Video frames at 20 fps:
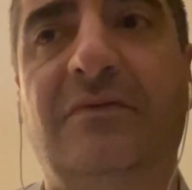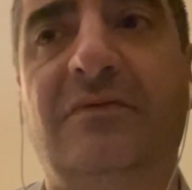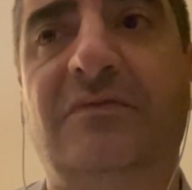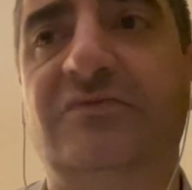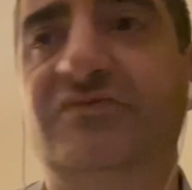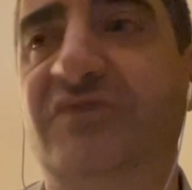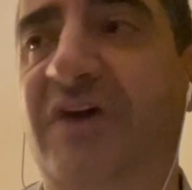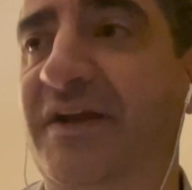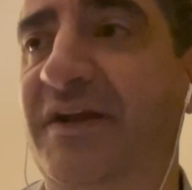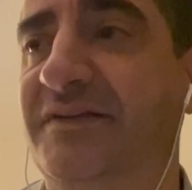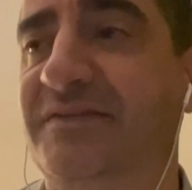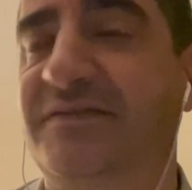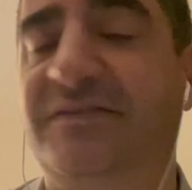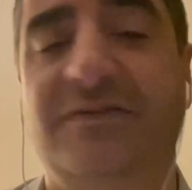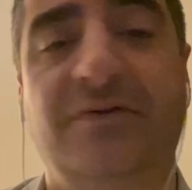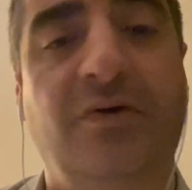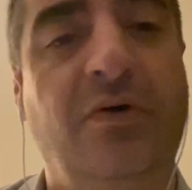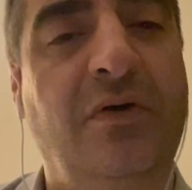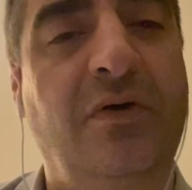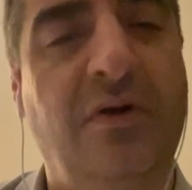
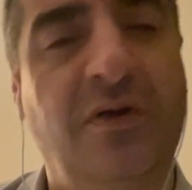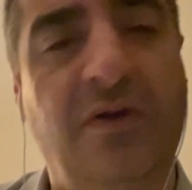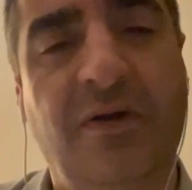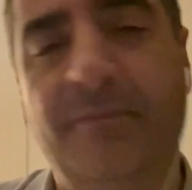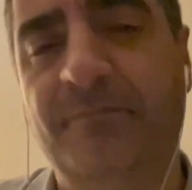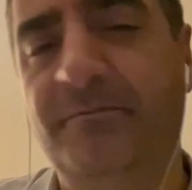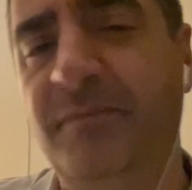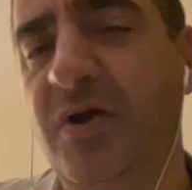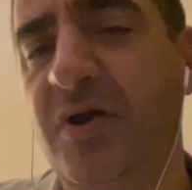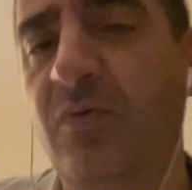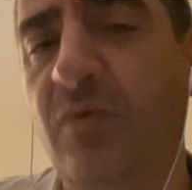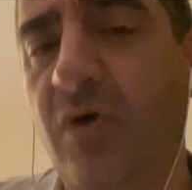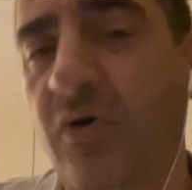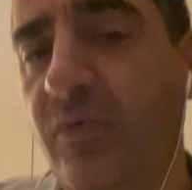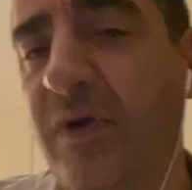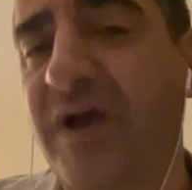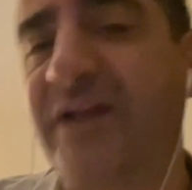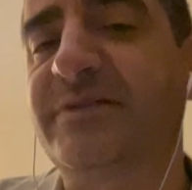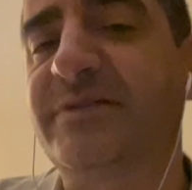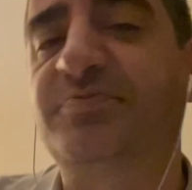right. Millwall
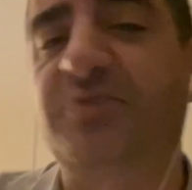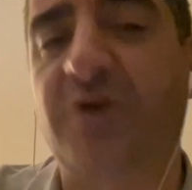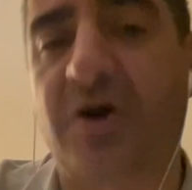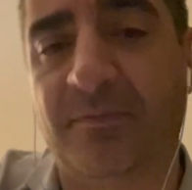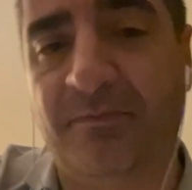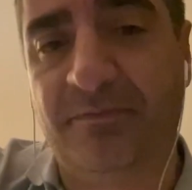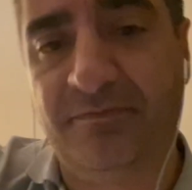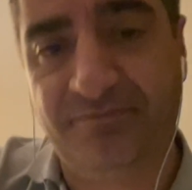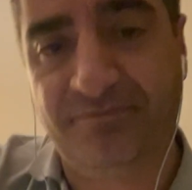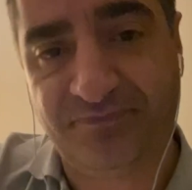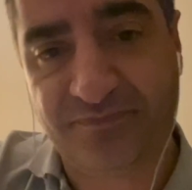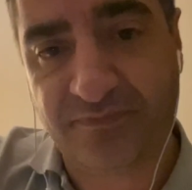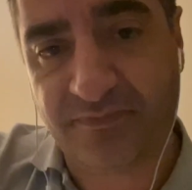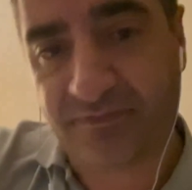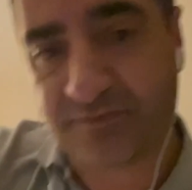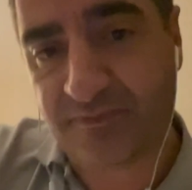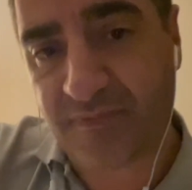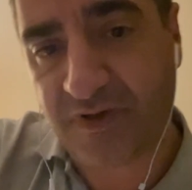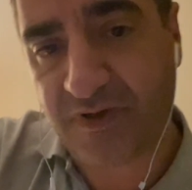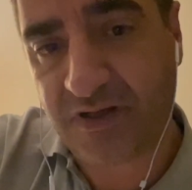West Brom.
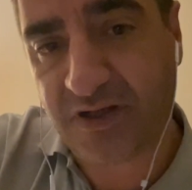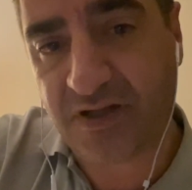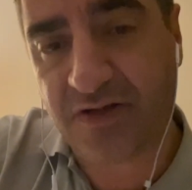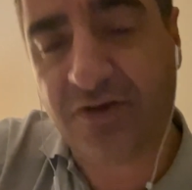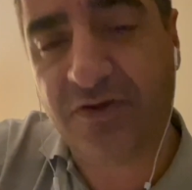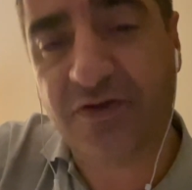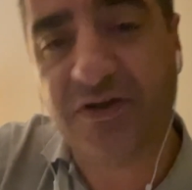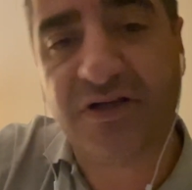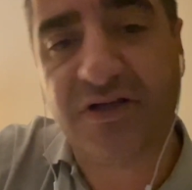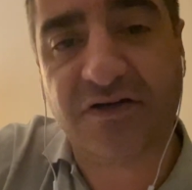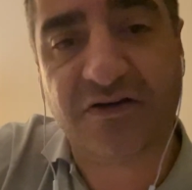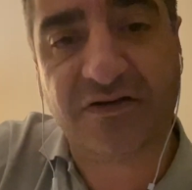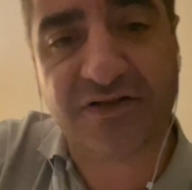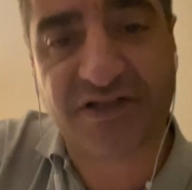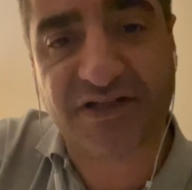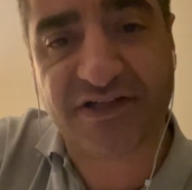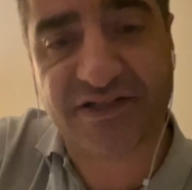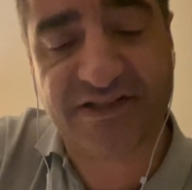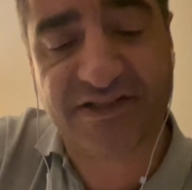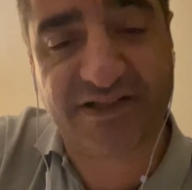Uh, early on
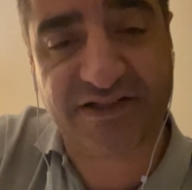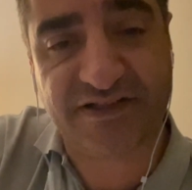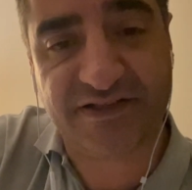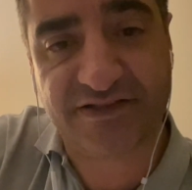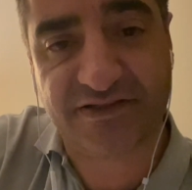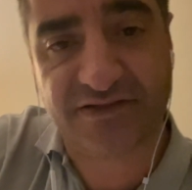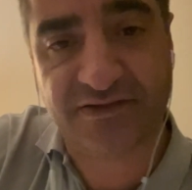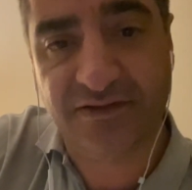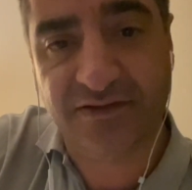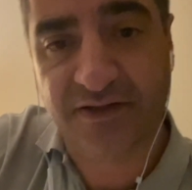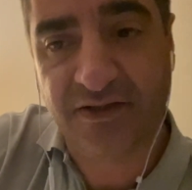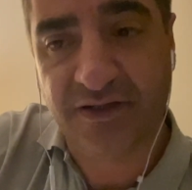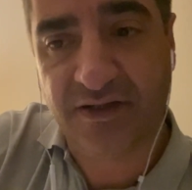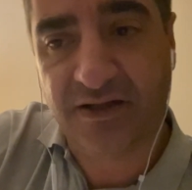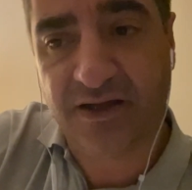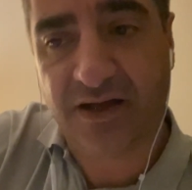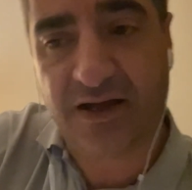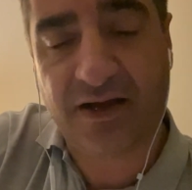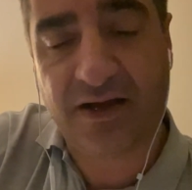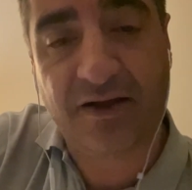in the season,
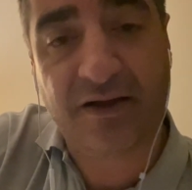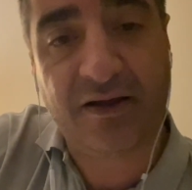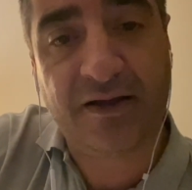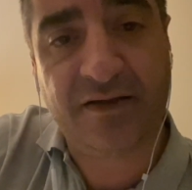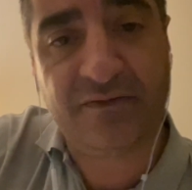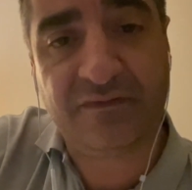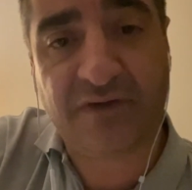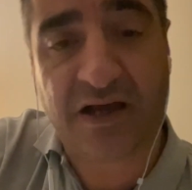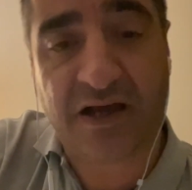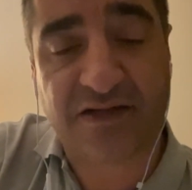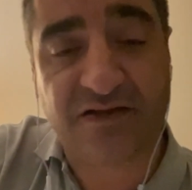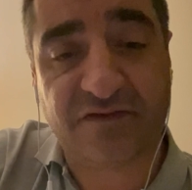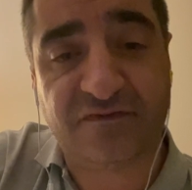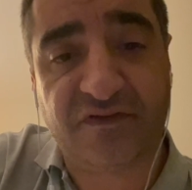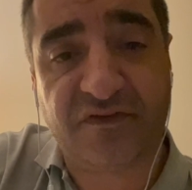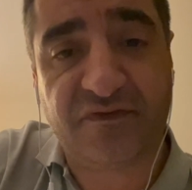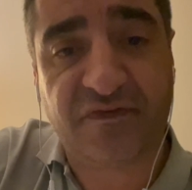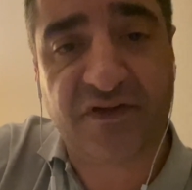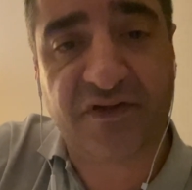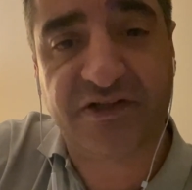uh, at the
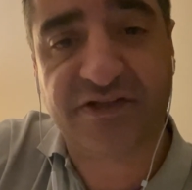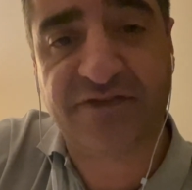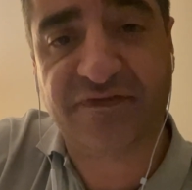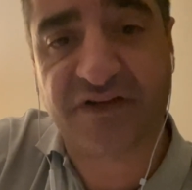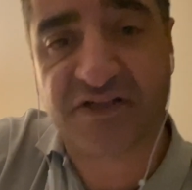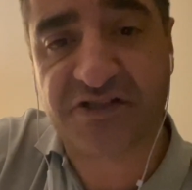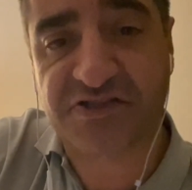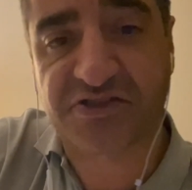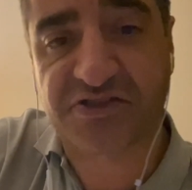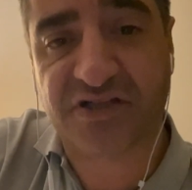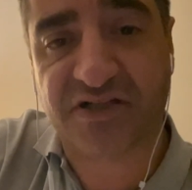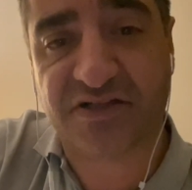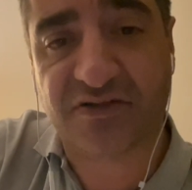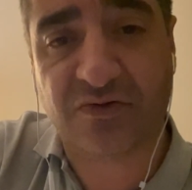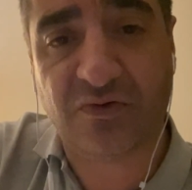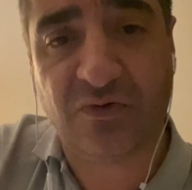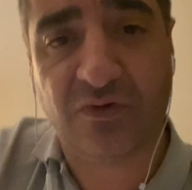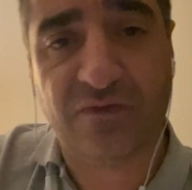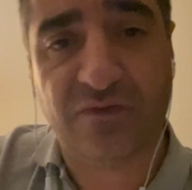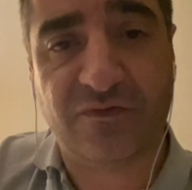reverse fixture at
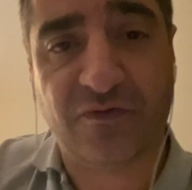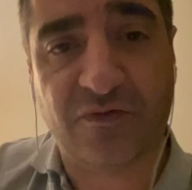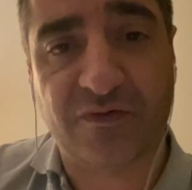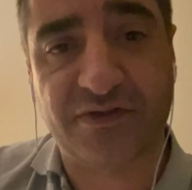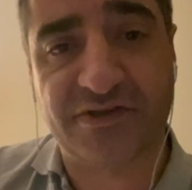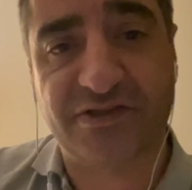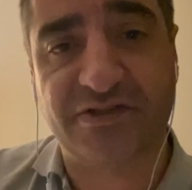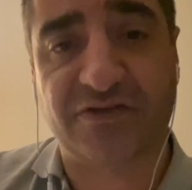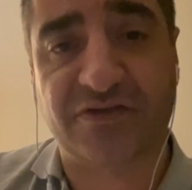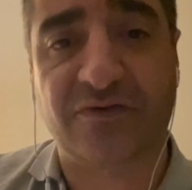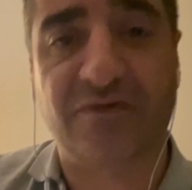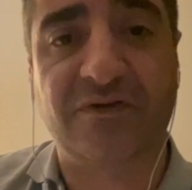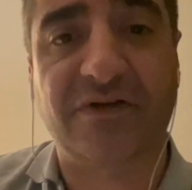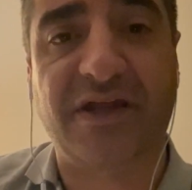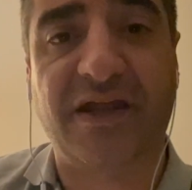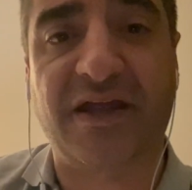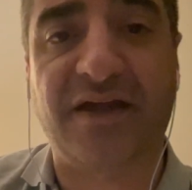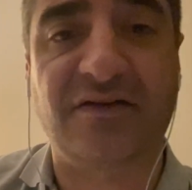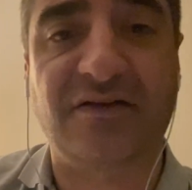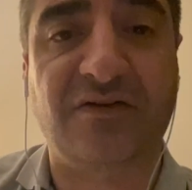Hawthorns, it all
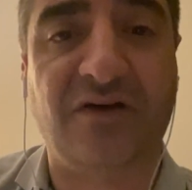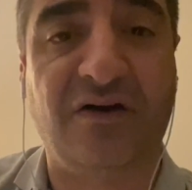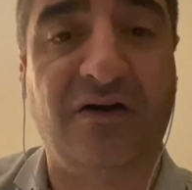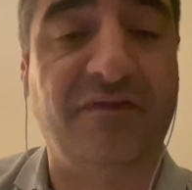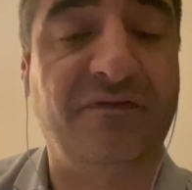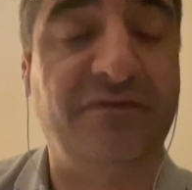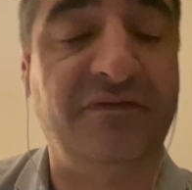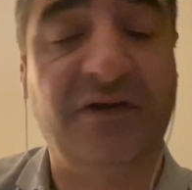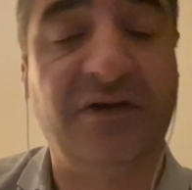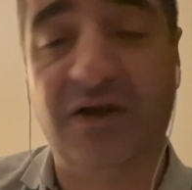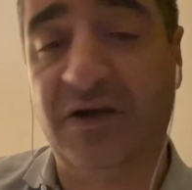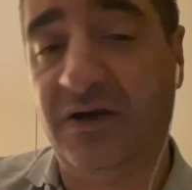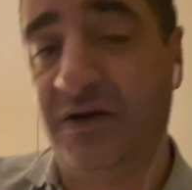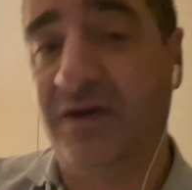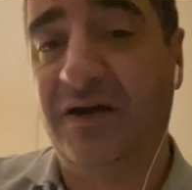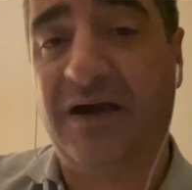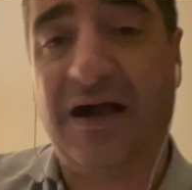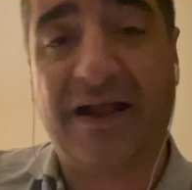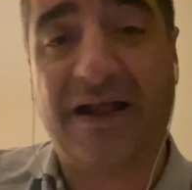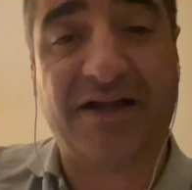kicked off.
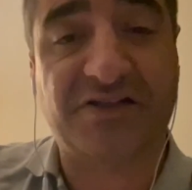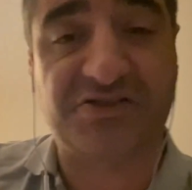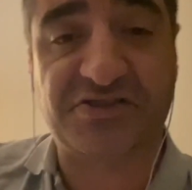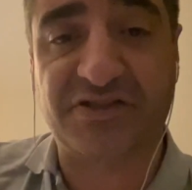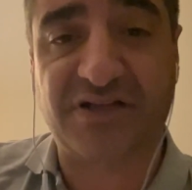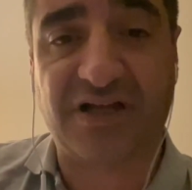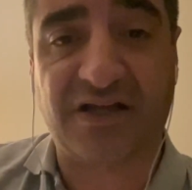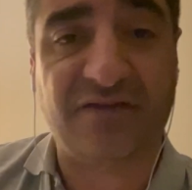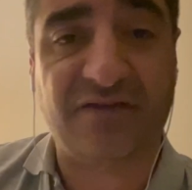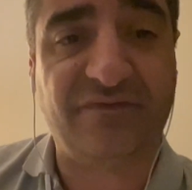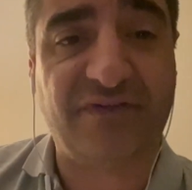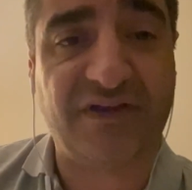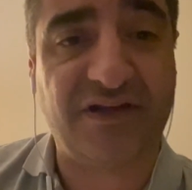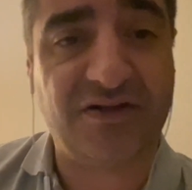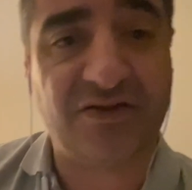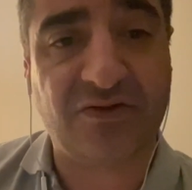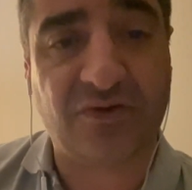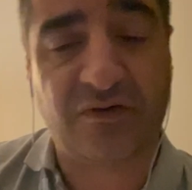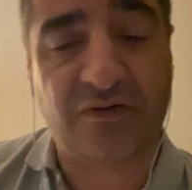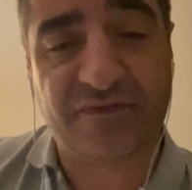I actually done a
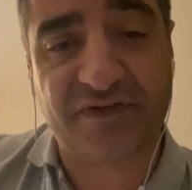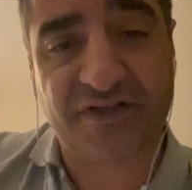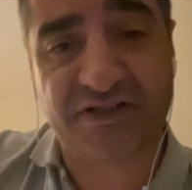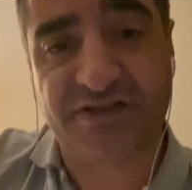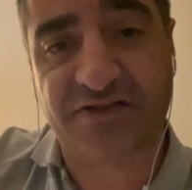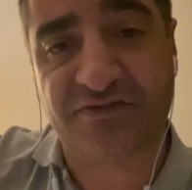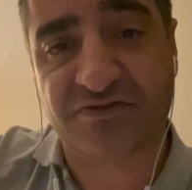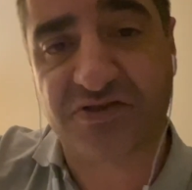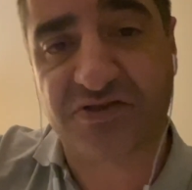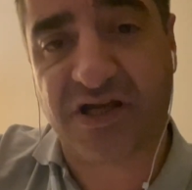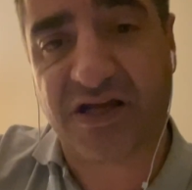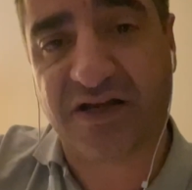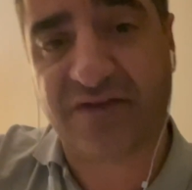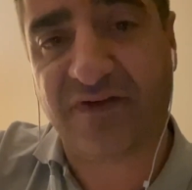video of it, so check